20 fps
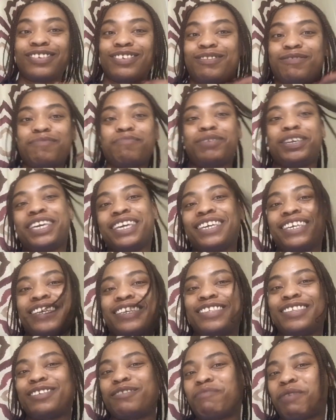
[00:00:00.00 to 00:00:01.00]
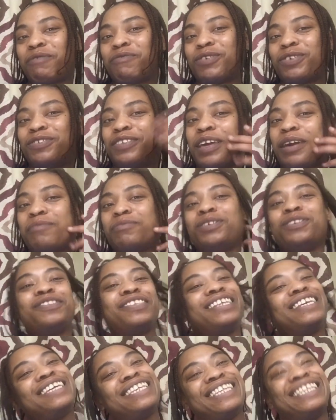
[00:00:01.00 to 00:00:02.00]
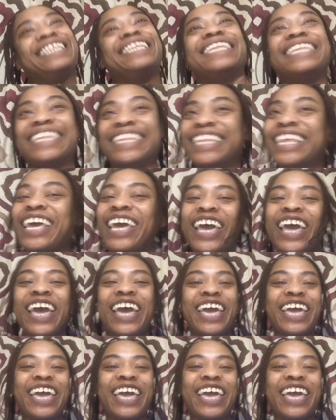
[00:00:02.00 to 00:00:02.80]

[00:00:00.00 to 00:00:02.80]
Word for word: just because this is my first time using it.